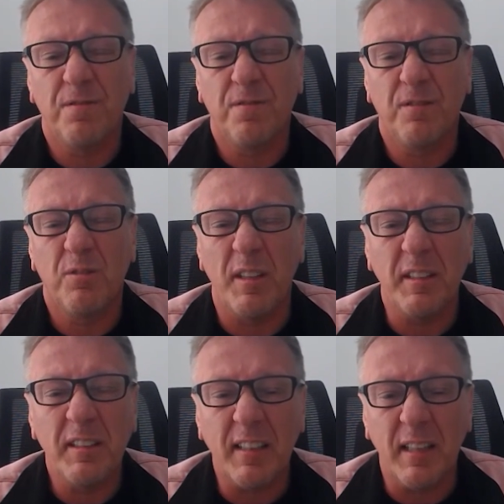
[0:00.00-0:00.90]

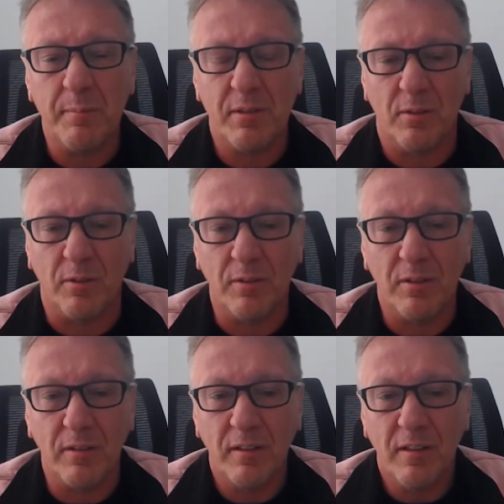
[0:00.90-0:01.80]
20 times
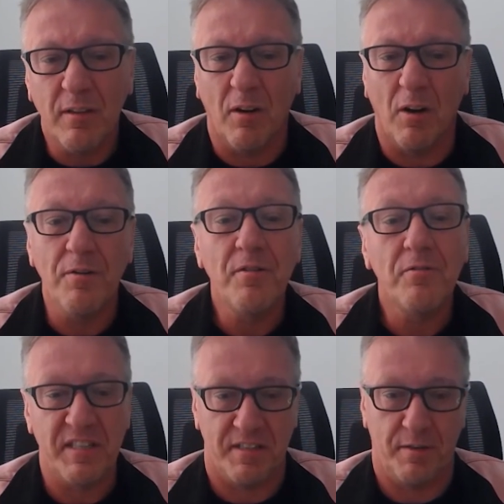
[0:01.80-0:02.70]
longer,
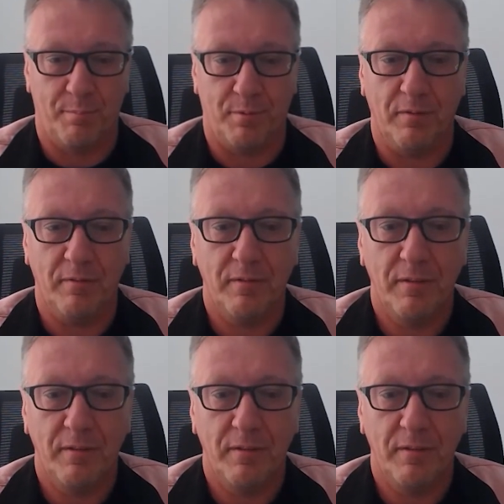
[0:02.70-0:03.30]
unreadable,